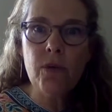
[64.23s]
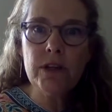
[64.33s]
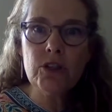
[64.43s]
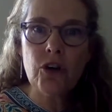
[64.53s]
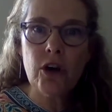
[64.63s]
we
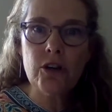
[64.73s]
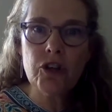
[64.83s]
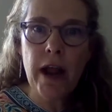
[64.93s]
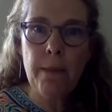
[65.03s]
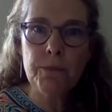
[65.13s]
start
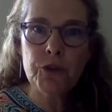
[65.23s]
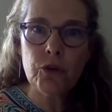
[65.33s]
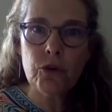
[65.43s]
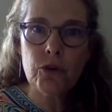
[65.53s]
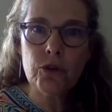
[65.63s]

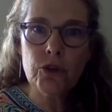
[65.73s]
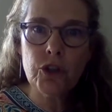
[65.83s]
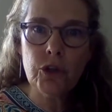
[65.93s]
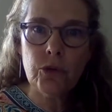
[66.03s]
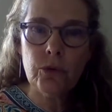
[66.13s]
chapter
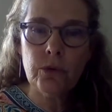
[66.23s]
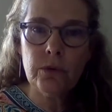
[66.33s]
2.